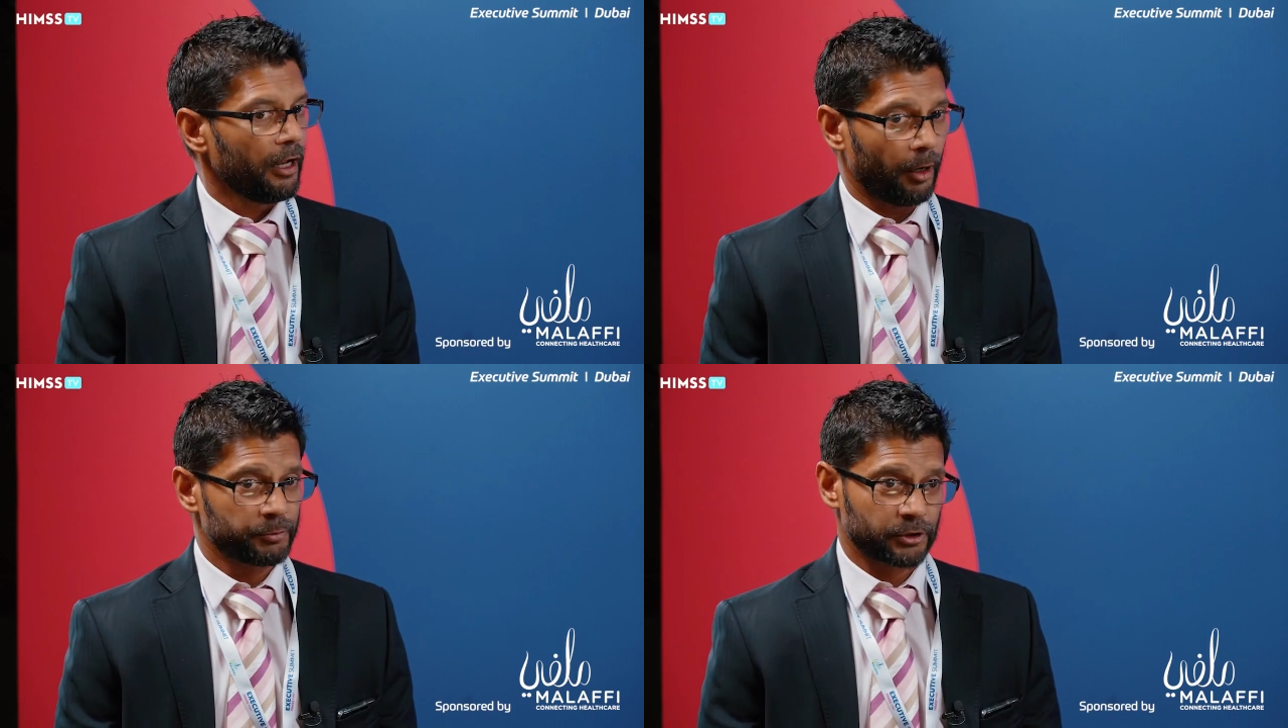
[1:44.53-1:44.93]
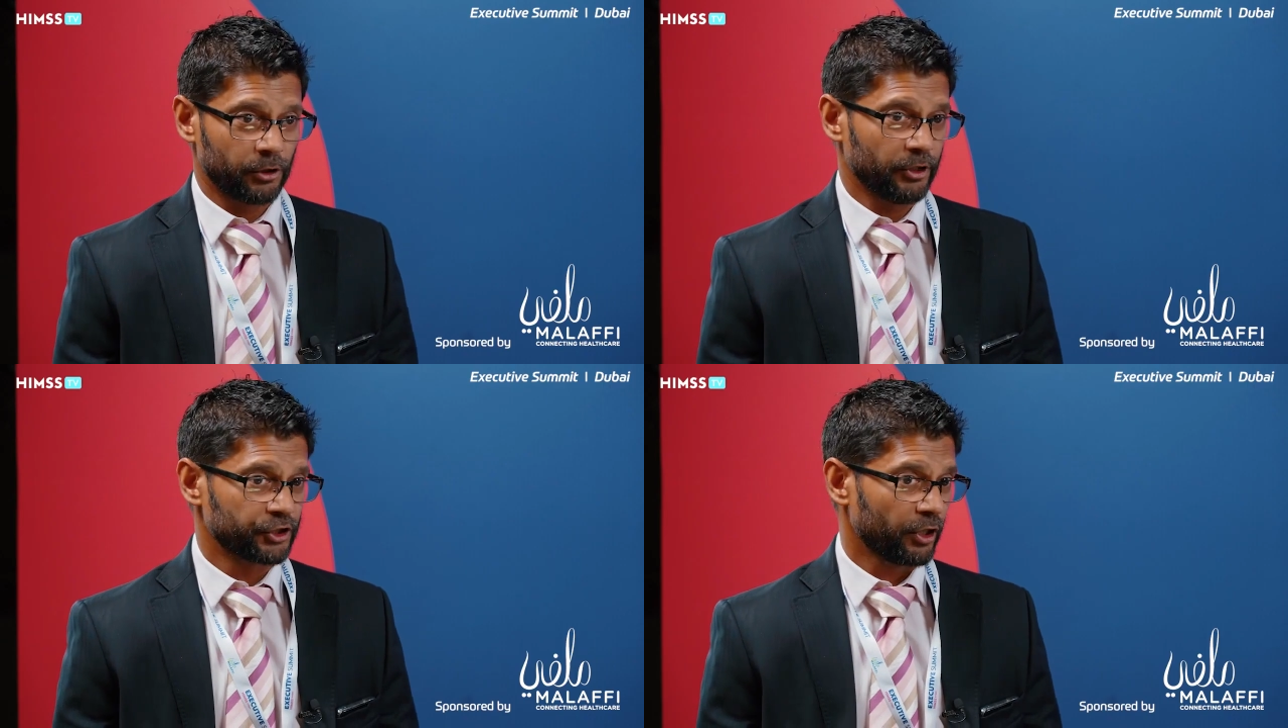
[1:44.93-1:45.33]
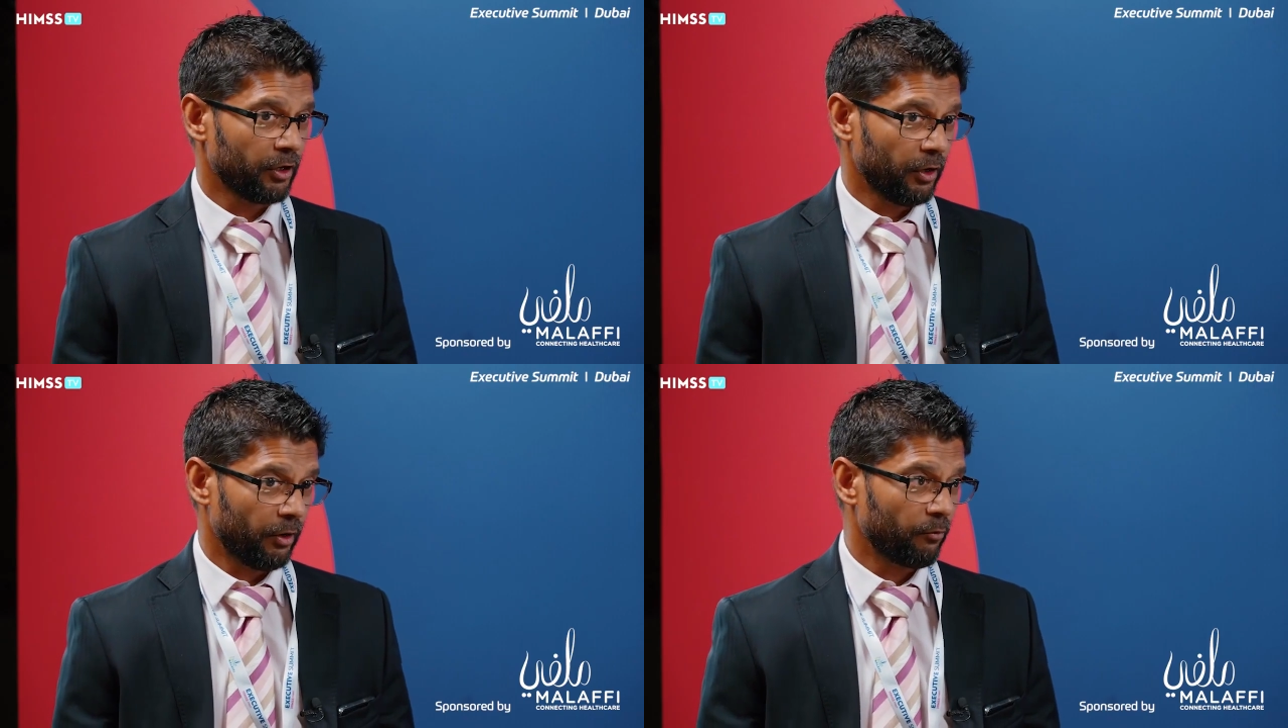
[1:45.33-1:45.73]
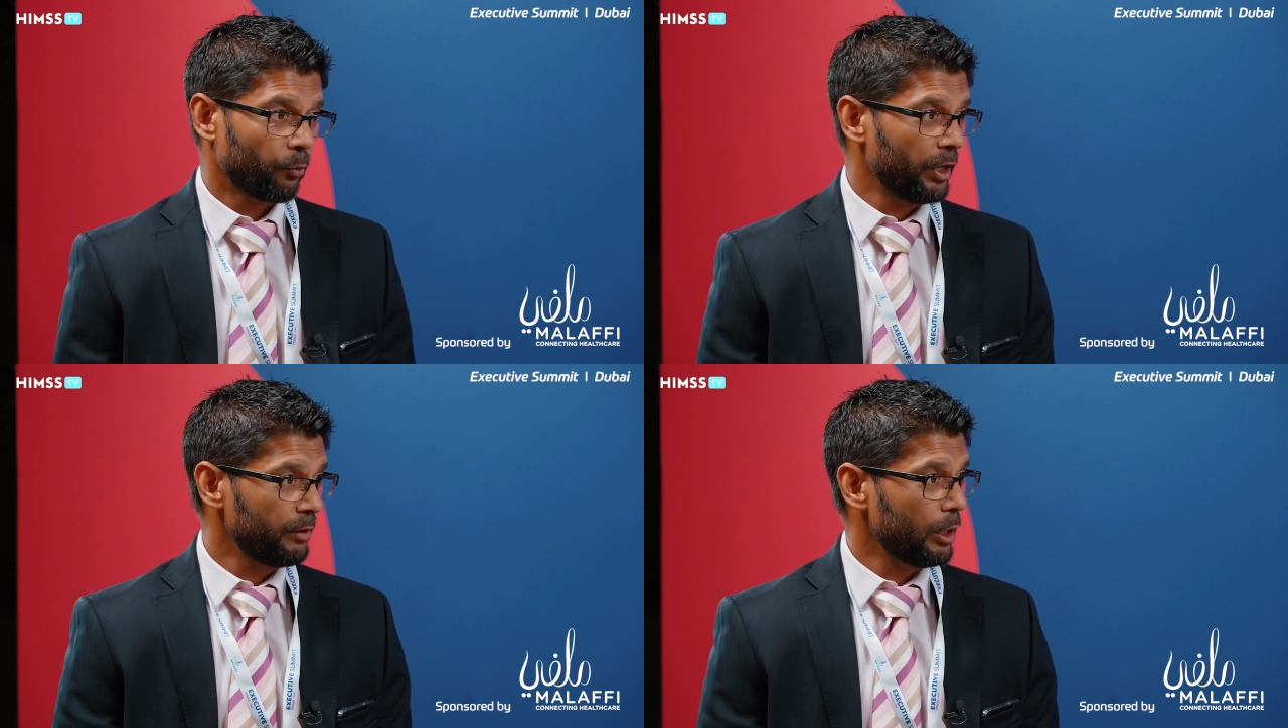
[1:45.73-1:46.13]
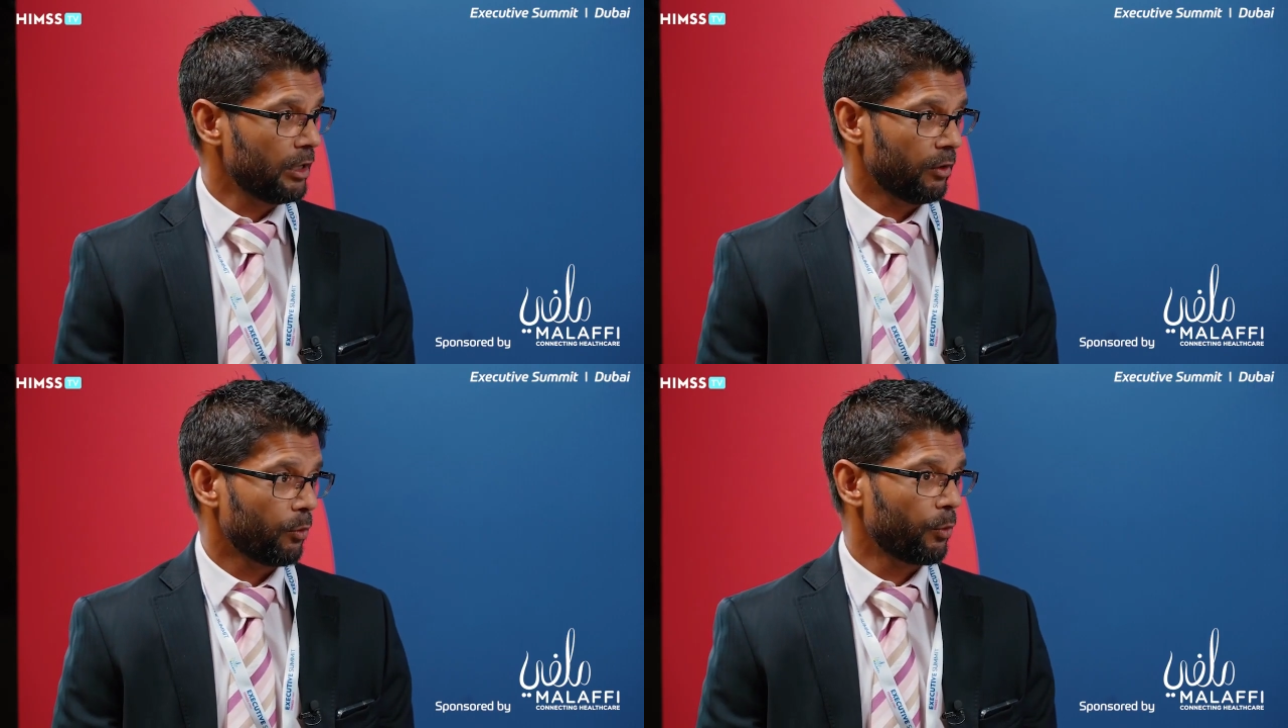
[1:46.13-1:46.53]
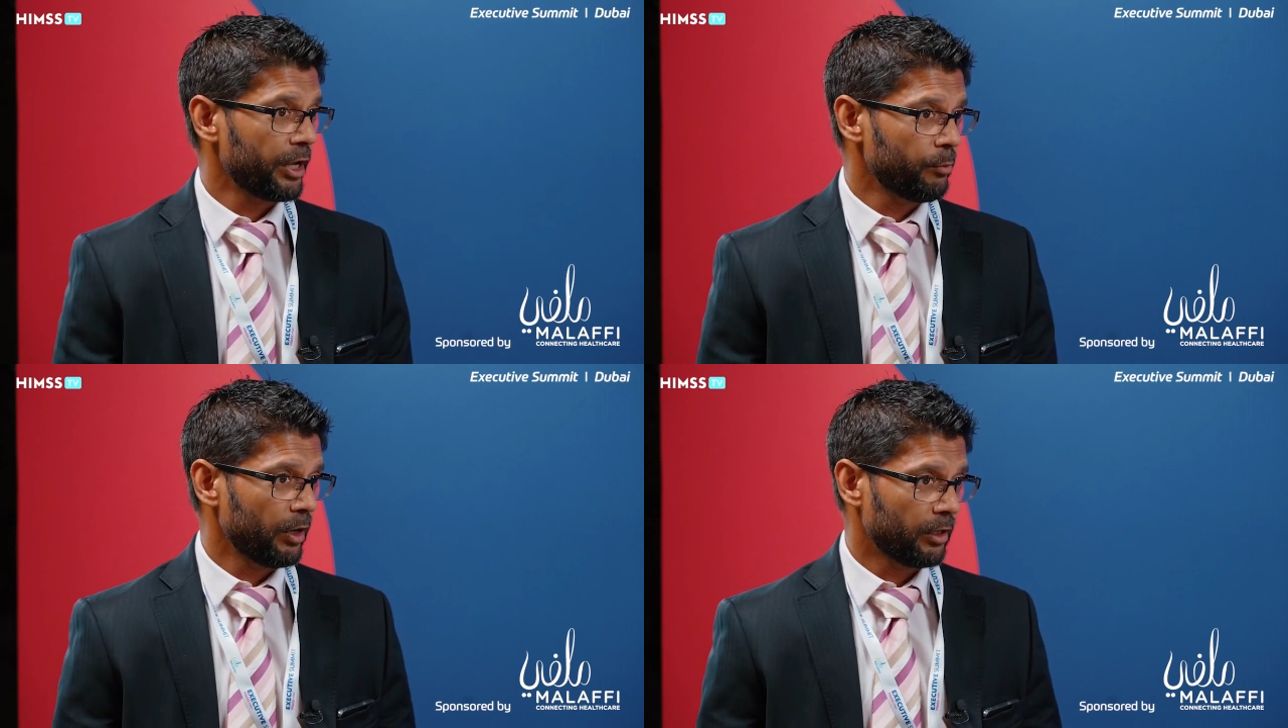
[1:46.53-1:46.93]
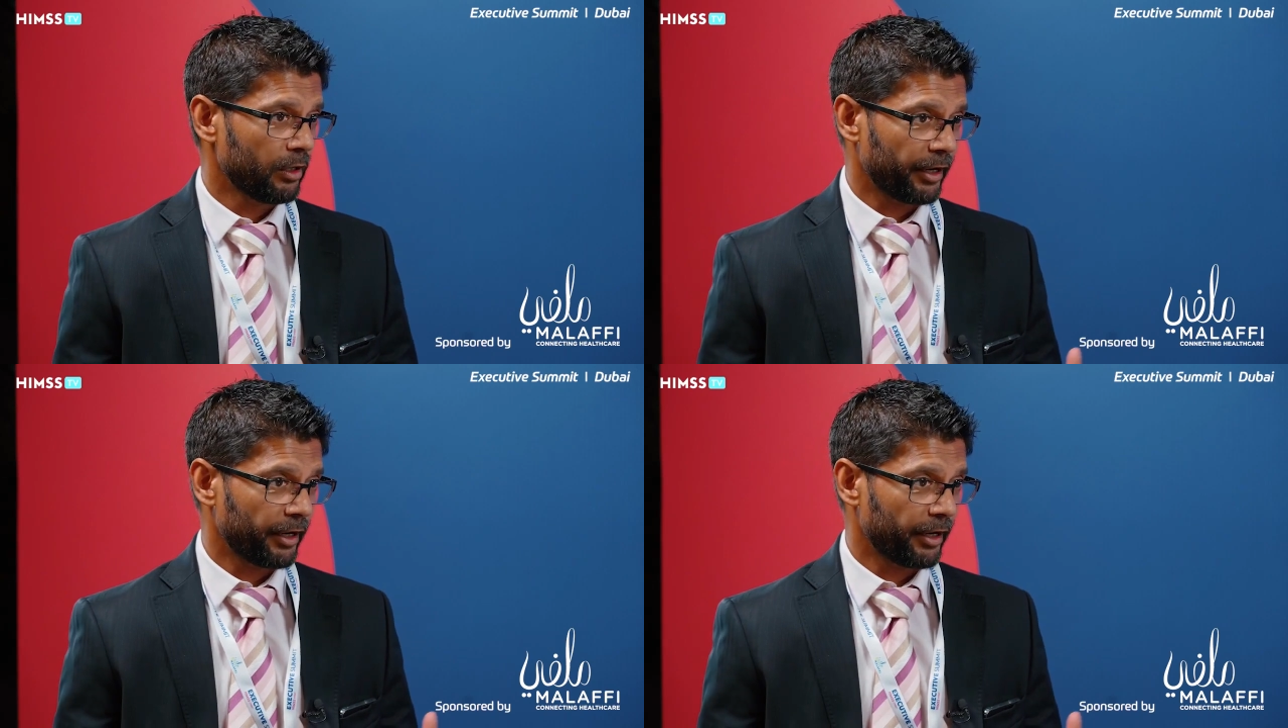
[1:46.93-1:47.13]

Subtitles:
Absolutely. So we were,